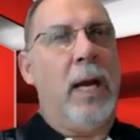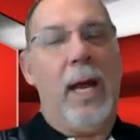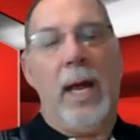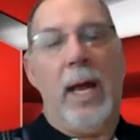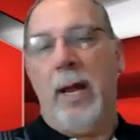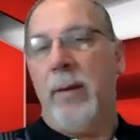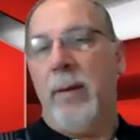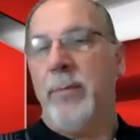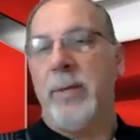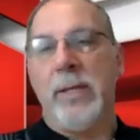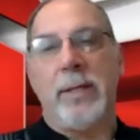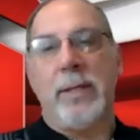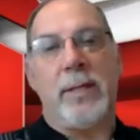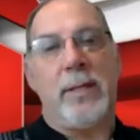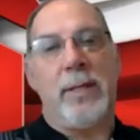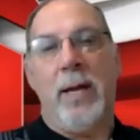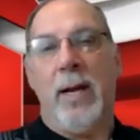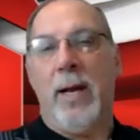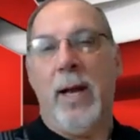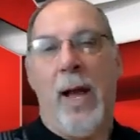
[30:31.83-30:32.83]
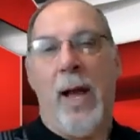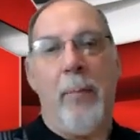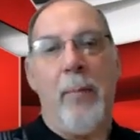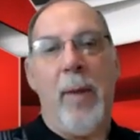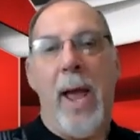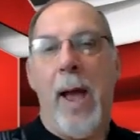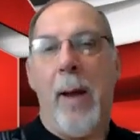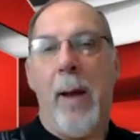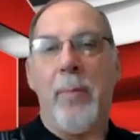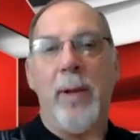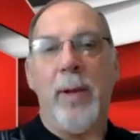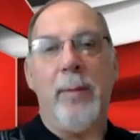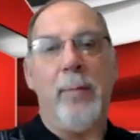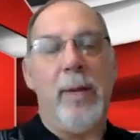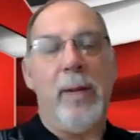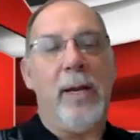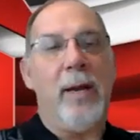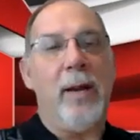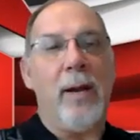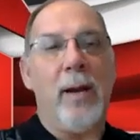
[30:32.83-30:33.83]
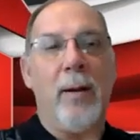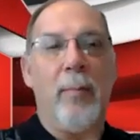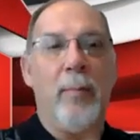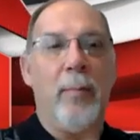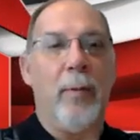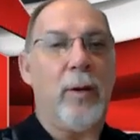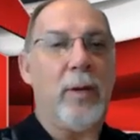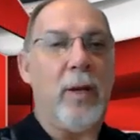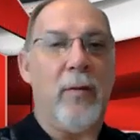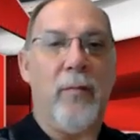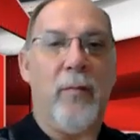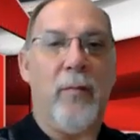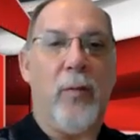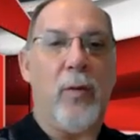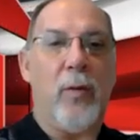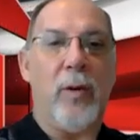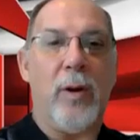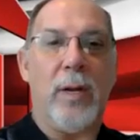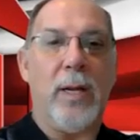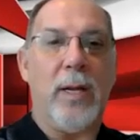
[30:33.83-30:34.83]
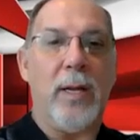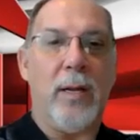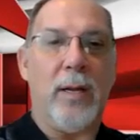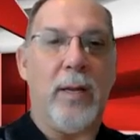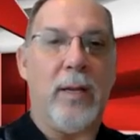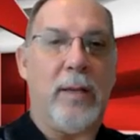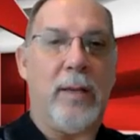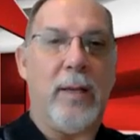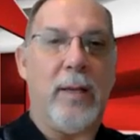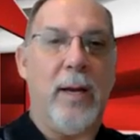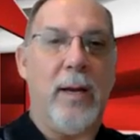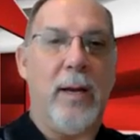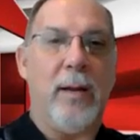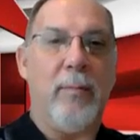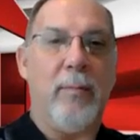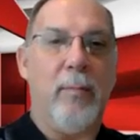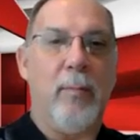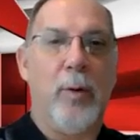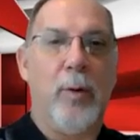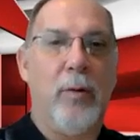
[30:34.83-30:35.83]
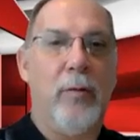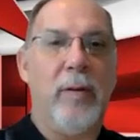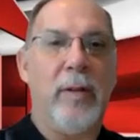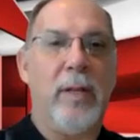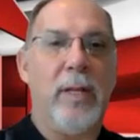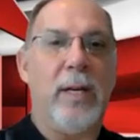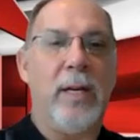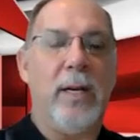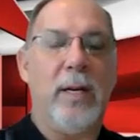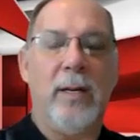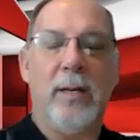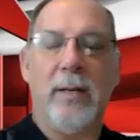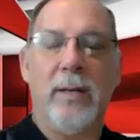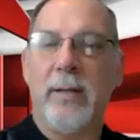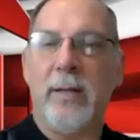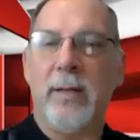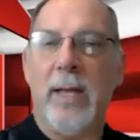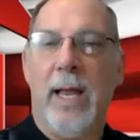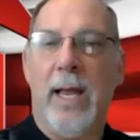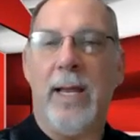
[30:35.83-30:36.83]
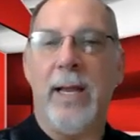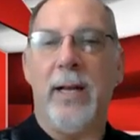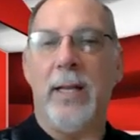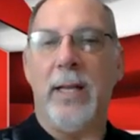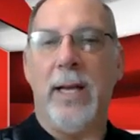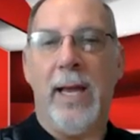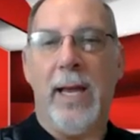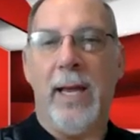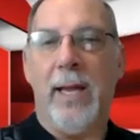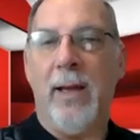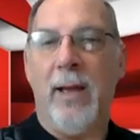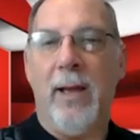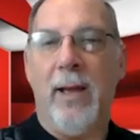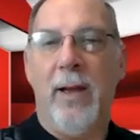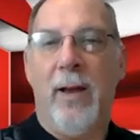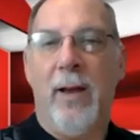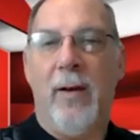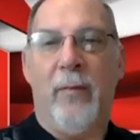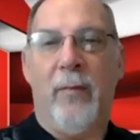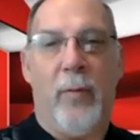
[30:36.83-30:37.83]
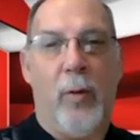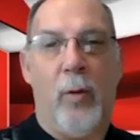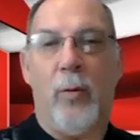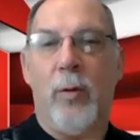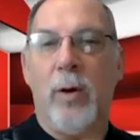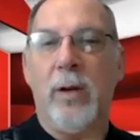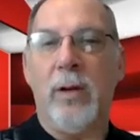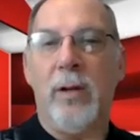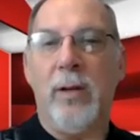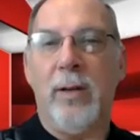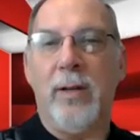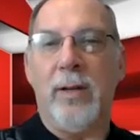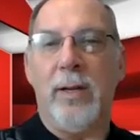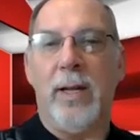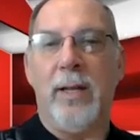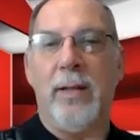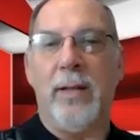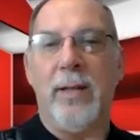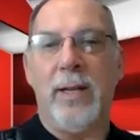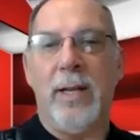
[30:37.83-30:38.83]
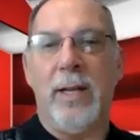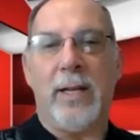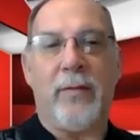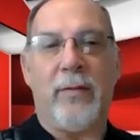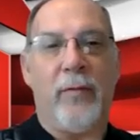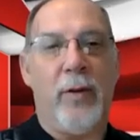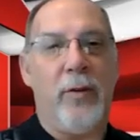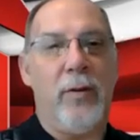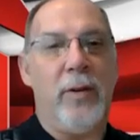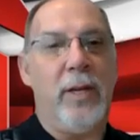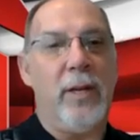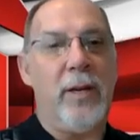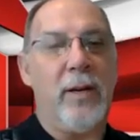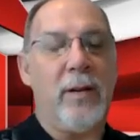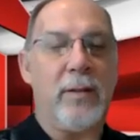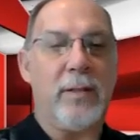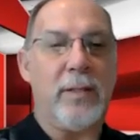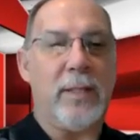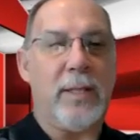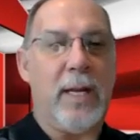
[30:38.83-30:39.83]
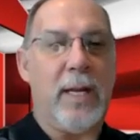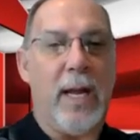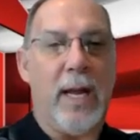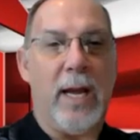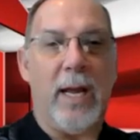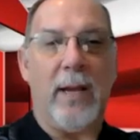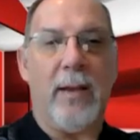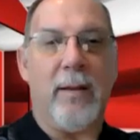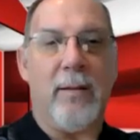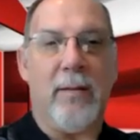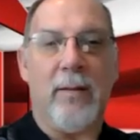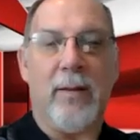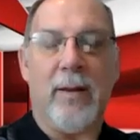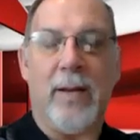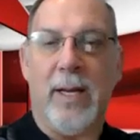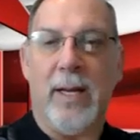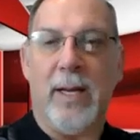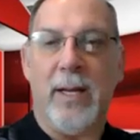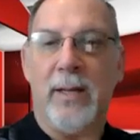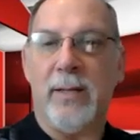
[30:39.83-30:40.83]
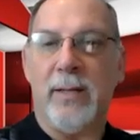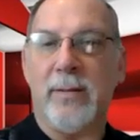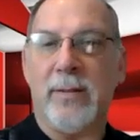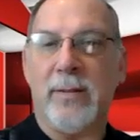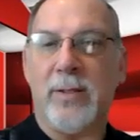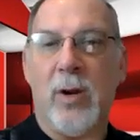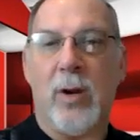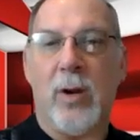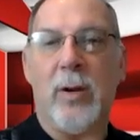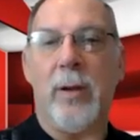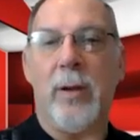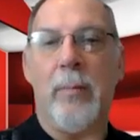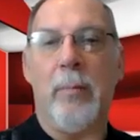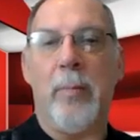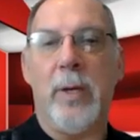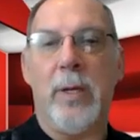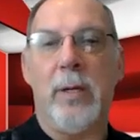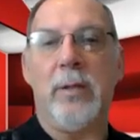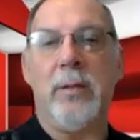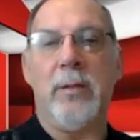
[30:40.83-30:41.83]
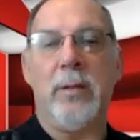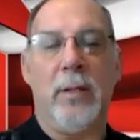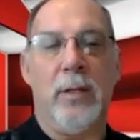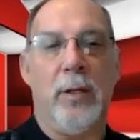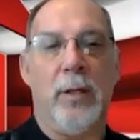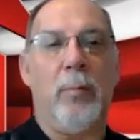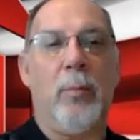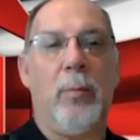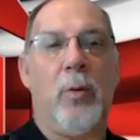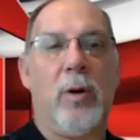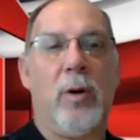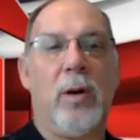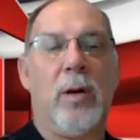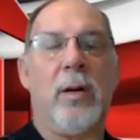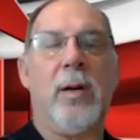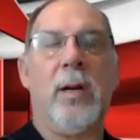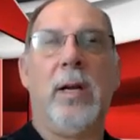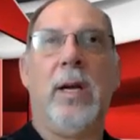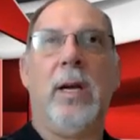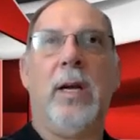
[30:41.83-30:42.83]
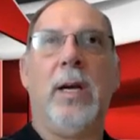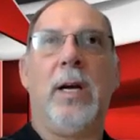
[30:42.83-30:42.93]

And I'm happy to be here. I'm looking forward to moving the NLA forward in the next few years and starting to build a little more